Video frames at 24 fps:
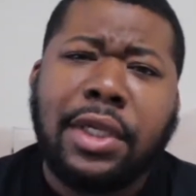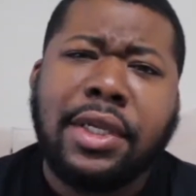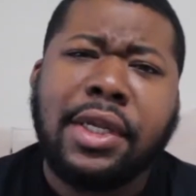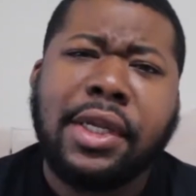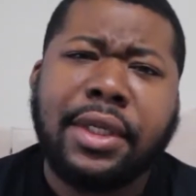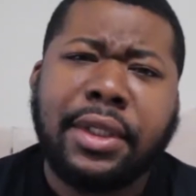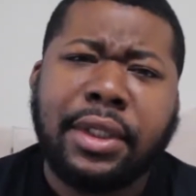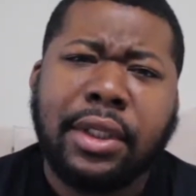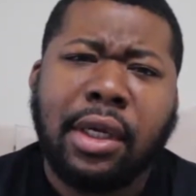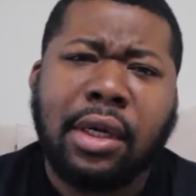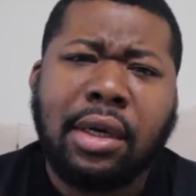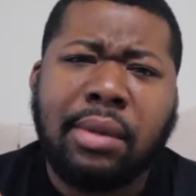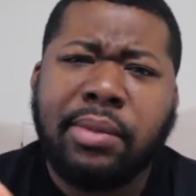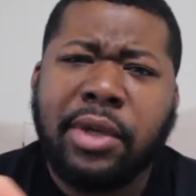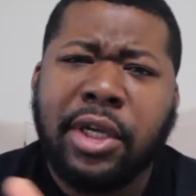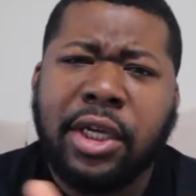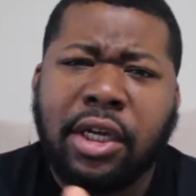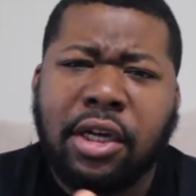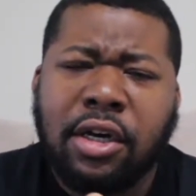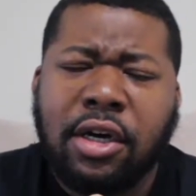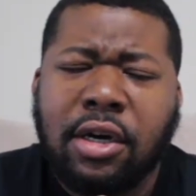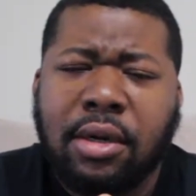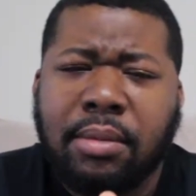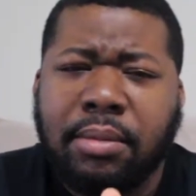is going to
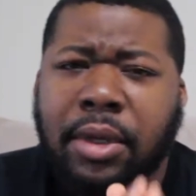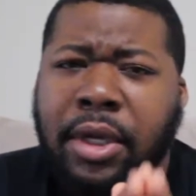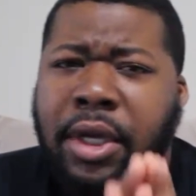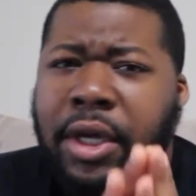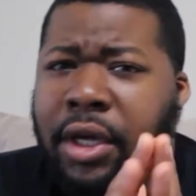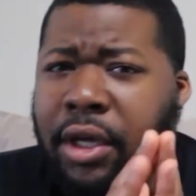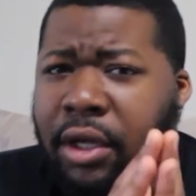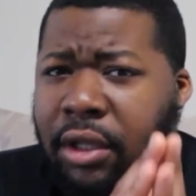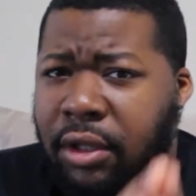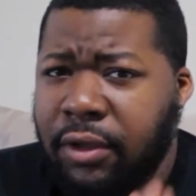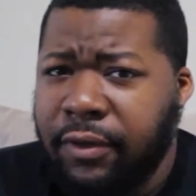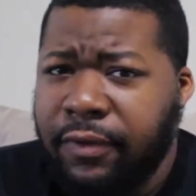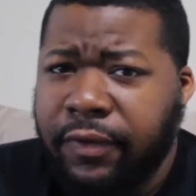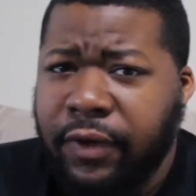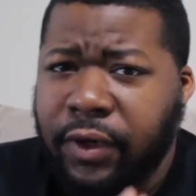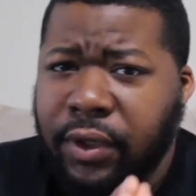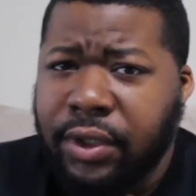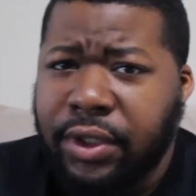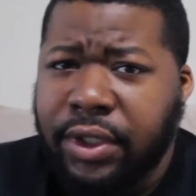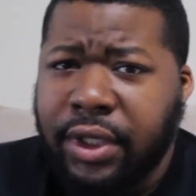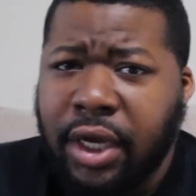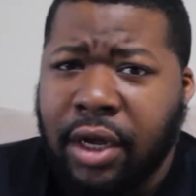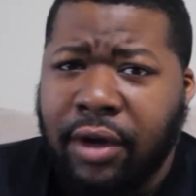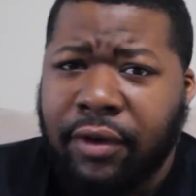become the
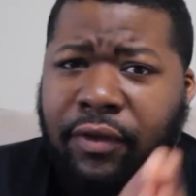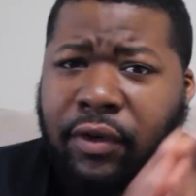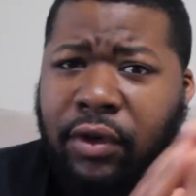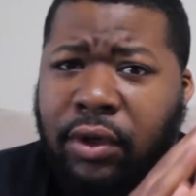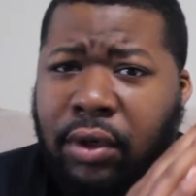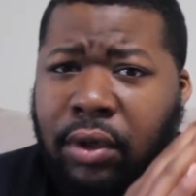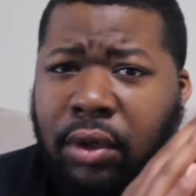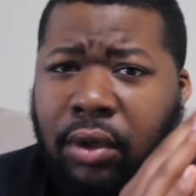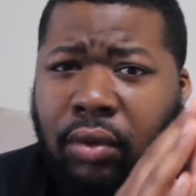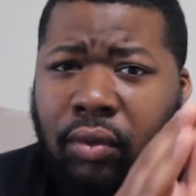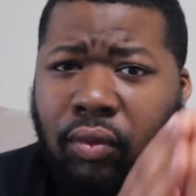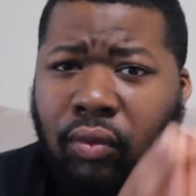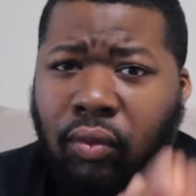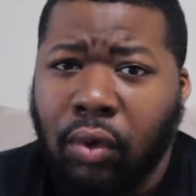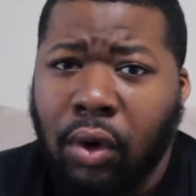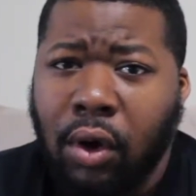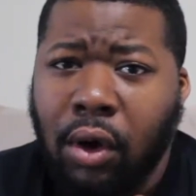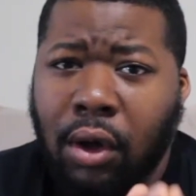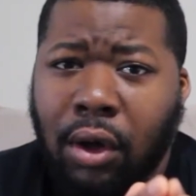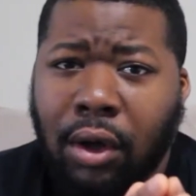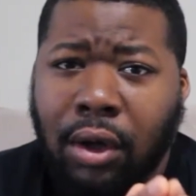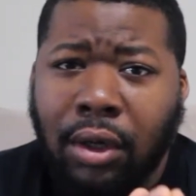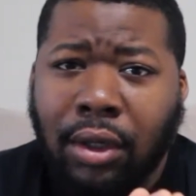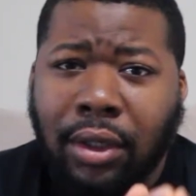first ever
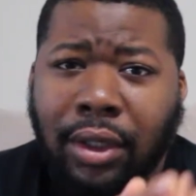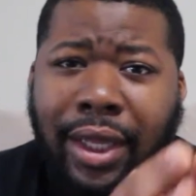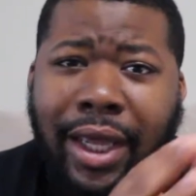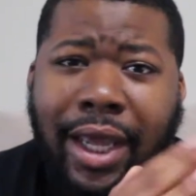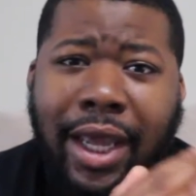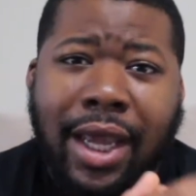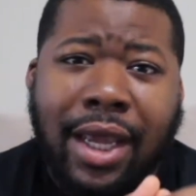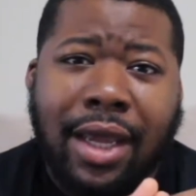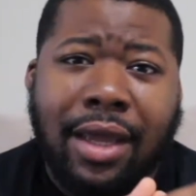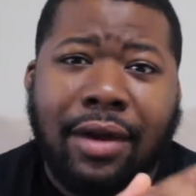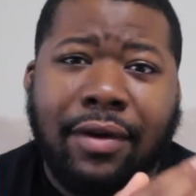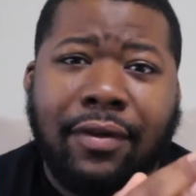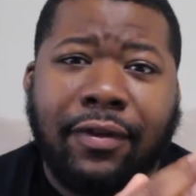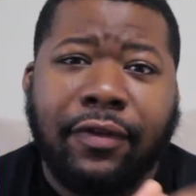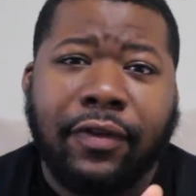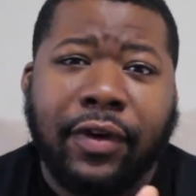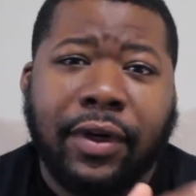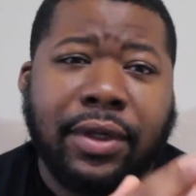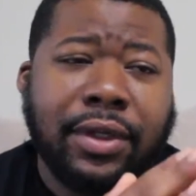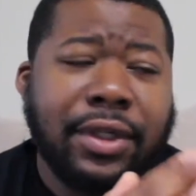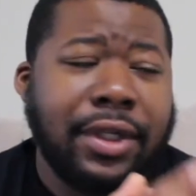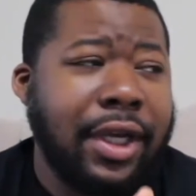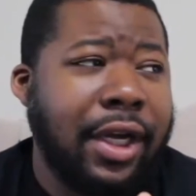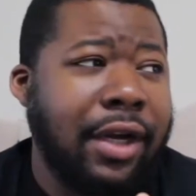Raw and
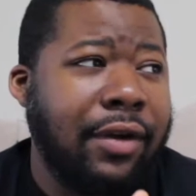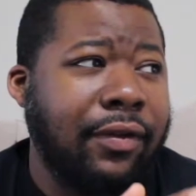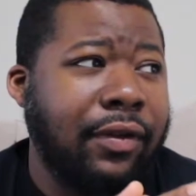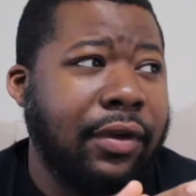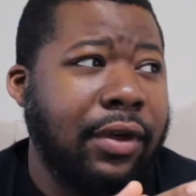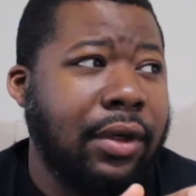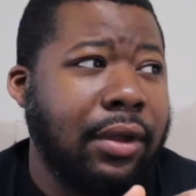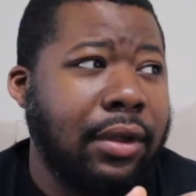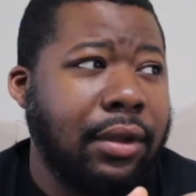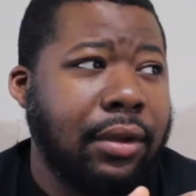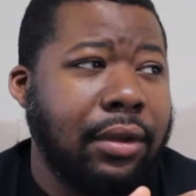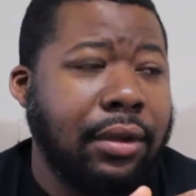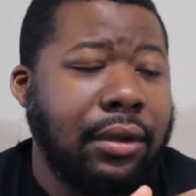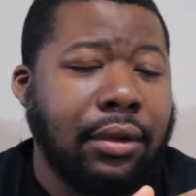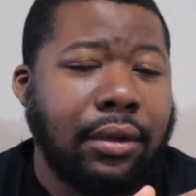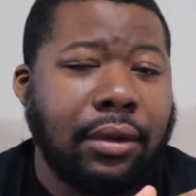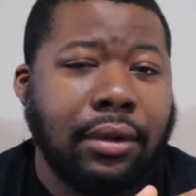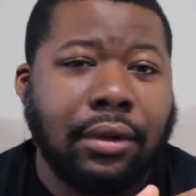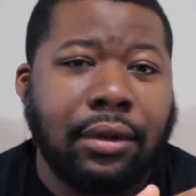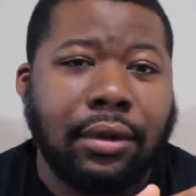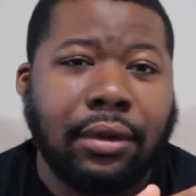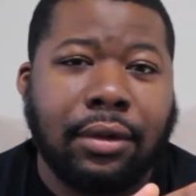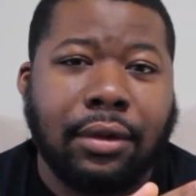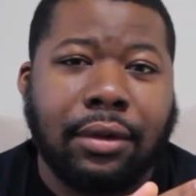first ever. To the
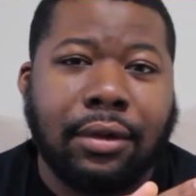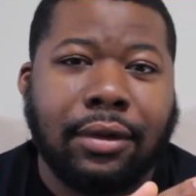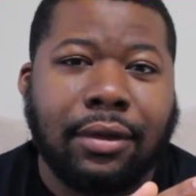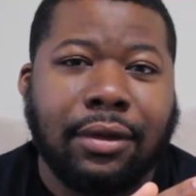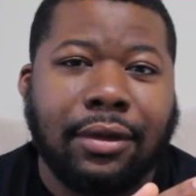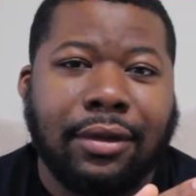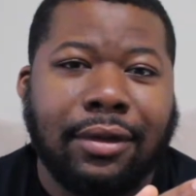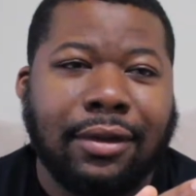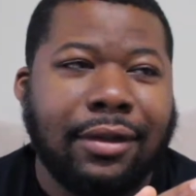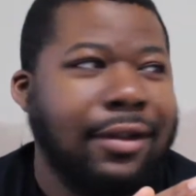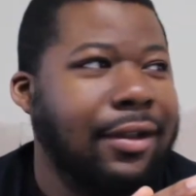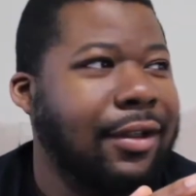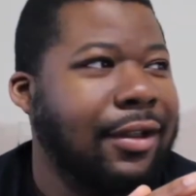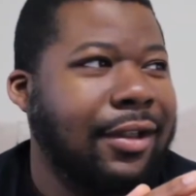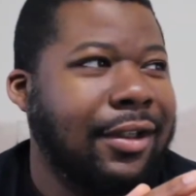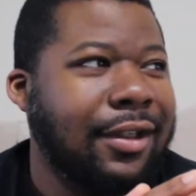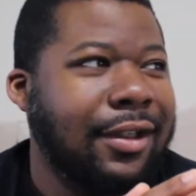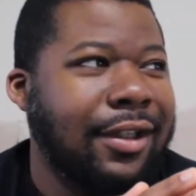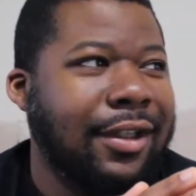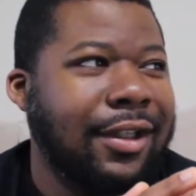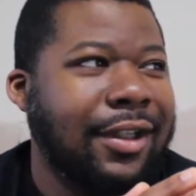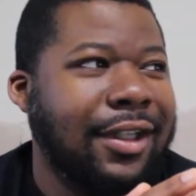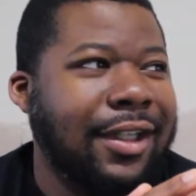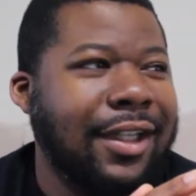question
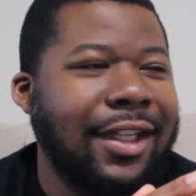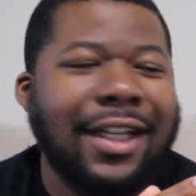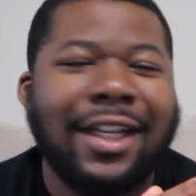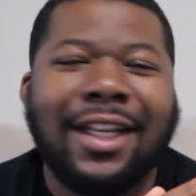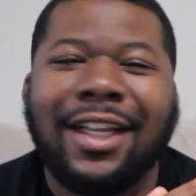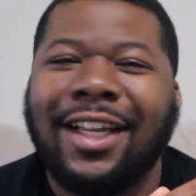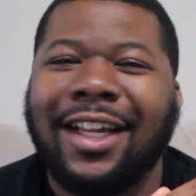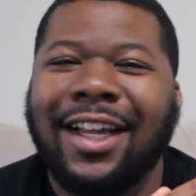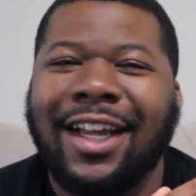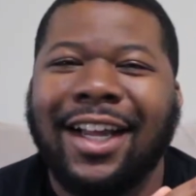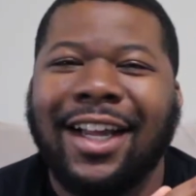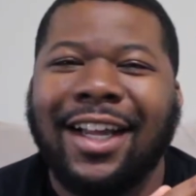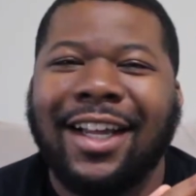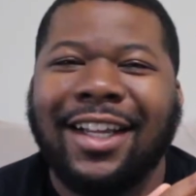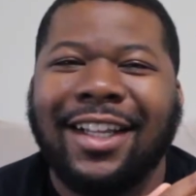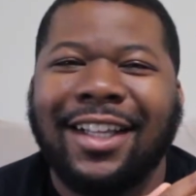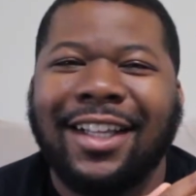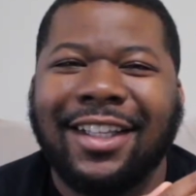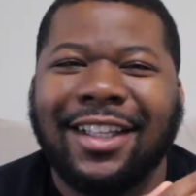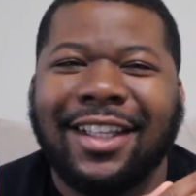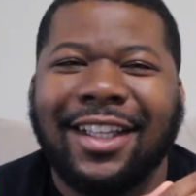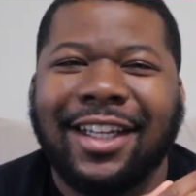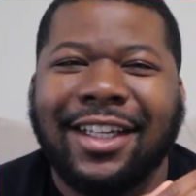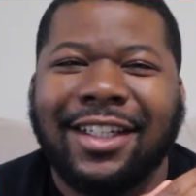I heard.
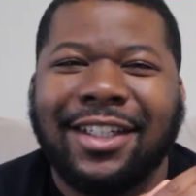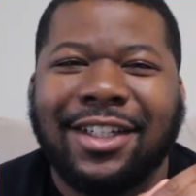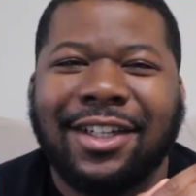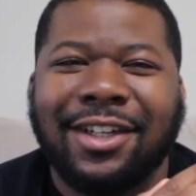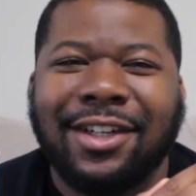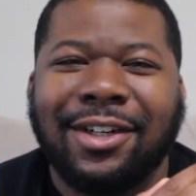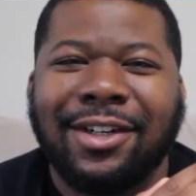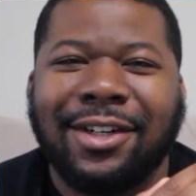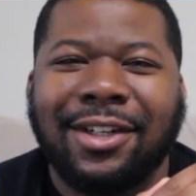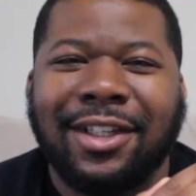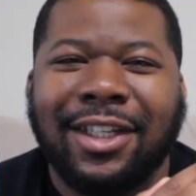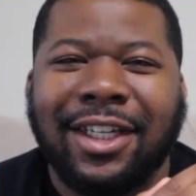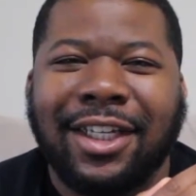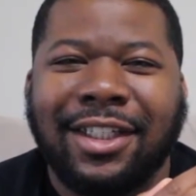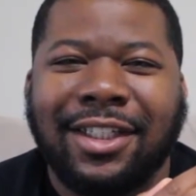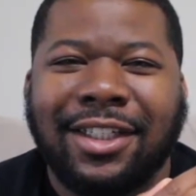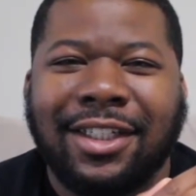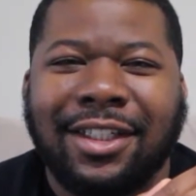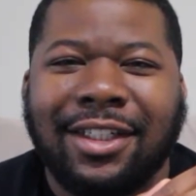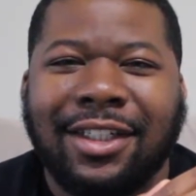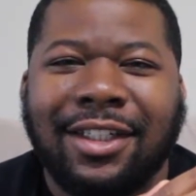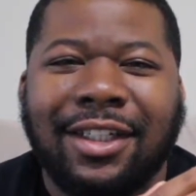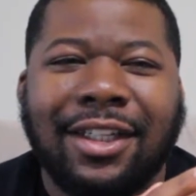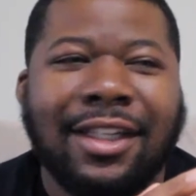Alexa heard
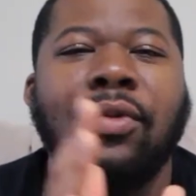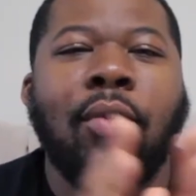Alexa.